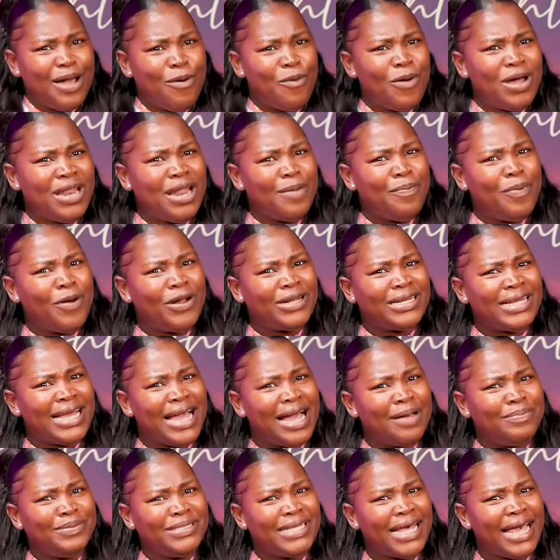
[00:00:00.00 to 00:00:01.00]
What about
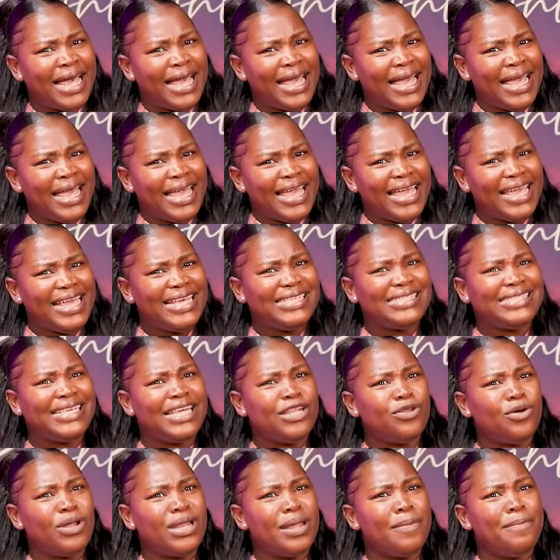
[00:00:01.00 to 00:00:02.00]
Kabza? Is he
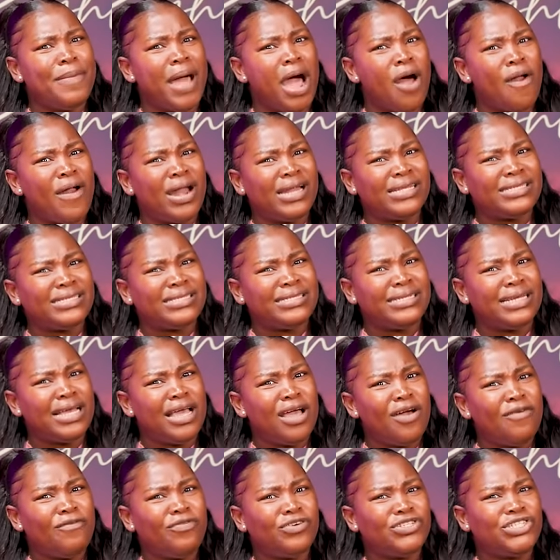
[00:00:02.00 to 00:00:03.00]
not embarrassed
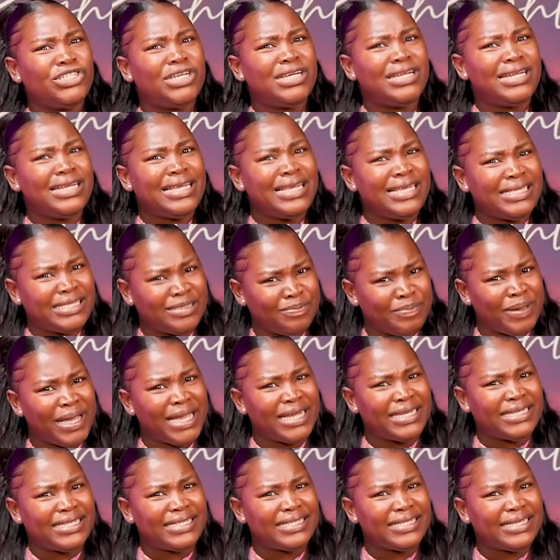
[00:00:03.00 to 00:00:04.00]
for sharing his
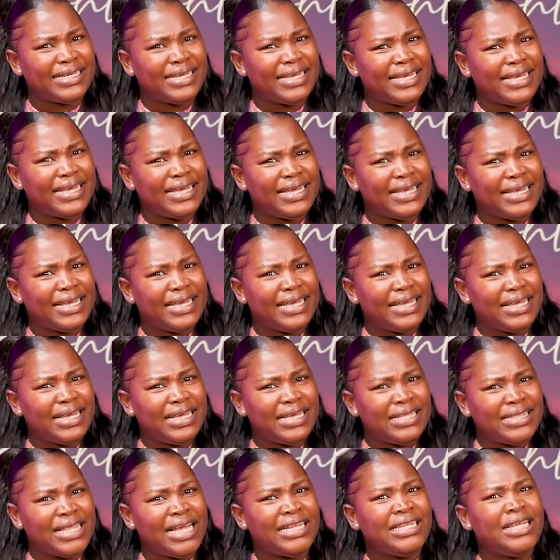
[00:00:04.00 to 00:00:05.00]
bed
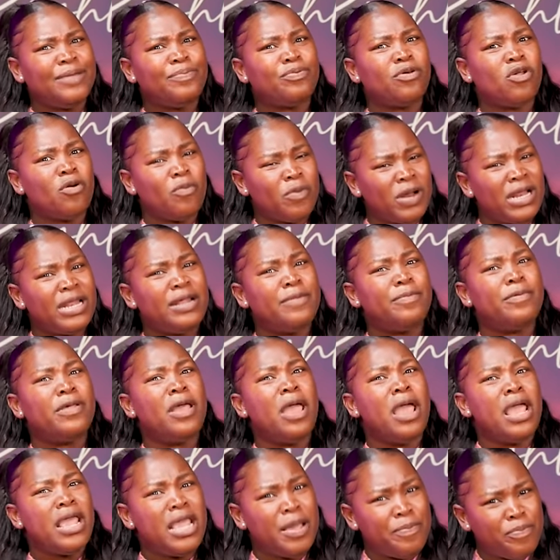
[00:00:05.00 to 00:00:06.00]
that he probably
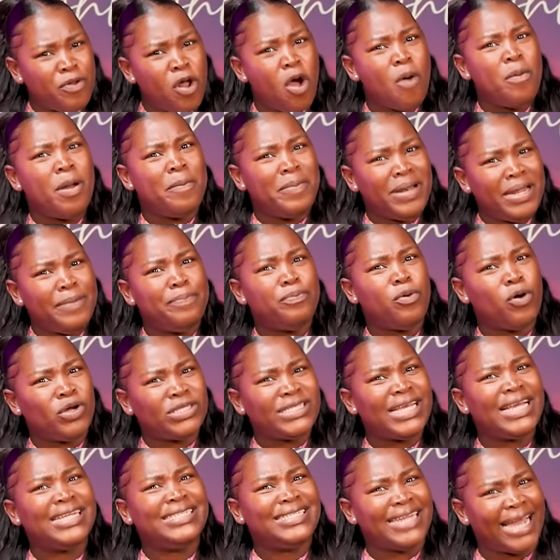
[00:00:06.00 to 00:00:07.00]

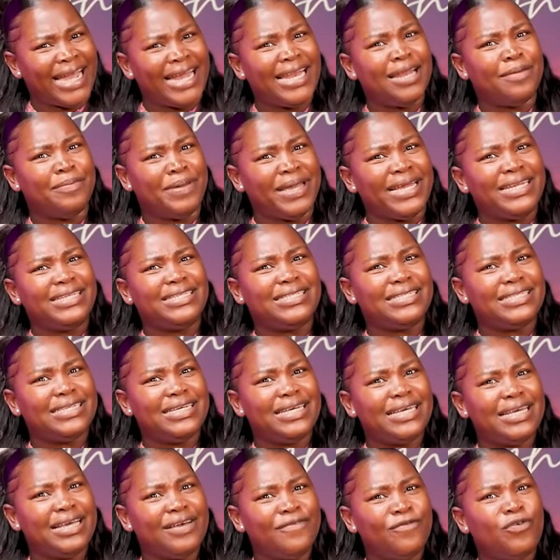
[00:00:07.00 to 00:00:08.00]
bought a dialer bed
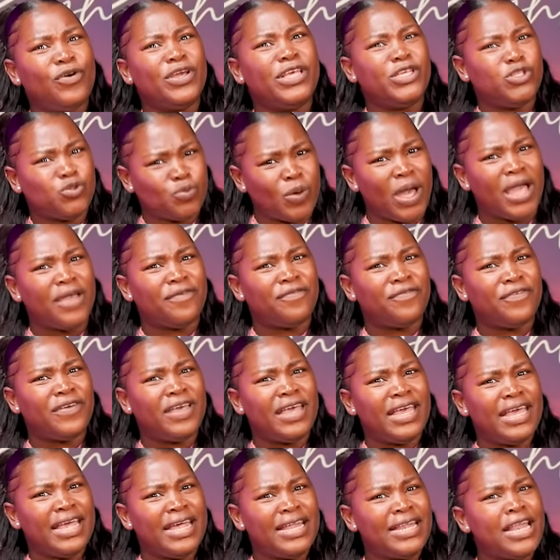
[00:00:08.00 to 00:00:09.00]
for his wife?
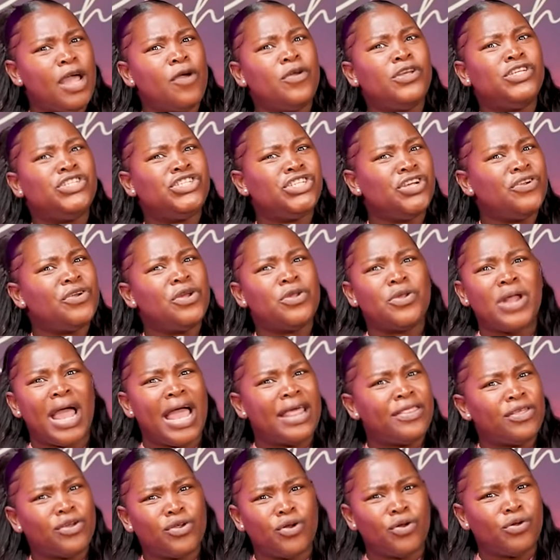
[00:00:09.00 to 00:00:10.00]
Now he's sharing it with
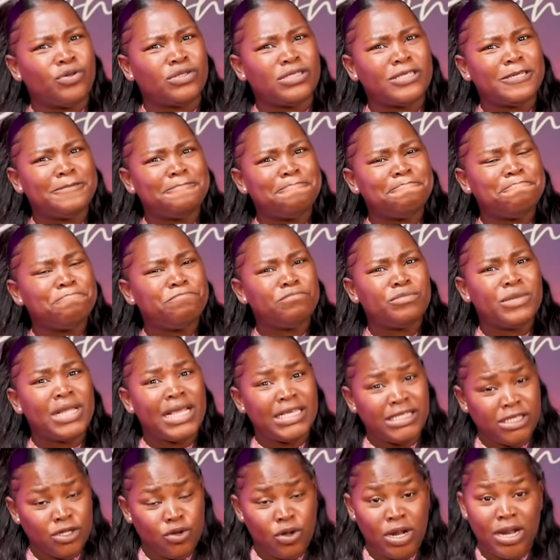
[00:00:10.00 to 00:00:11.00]
other girls.
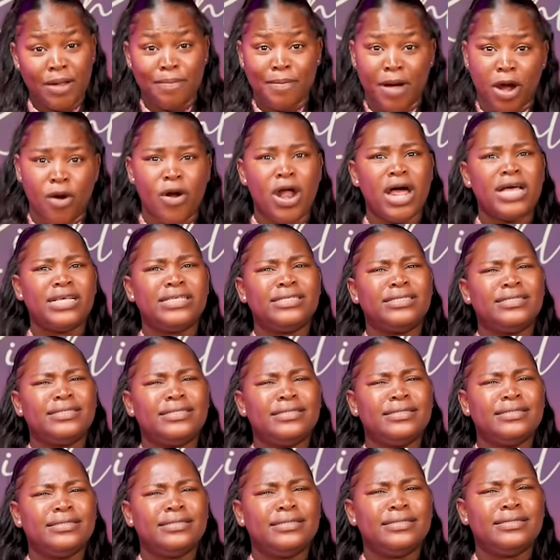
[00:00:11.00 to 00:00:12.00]
Is he not embarrassed?
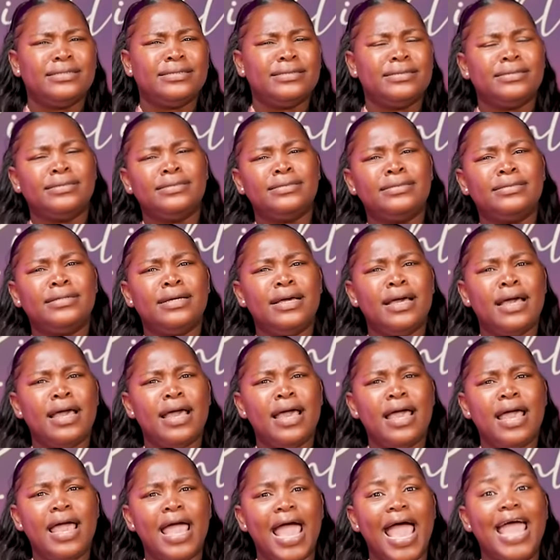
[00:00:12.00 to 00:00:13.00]

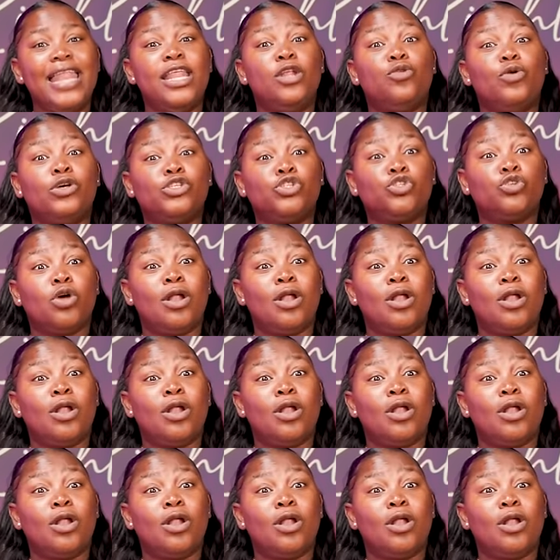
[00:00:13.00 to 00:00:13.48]
And it was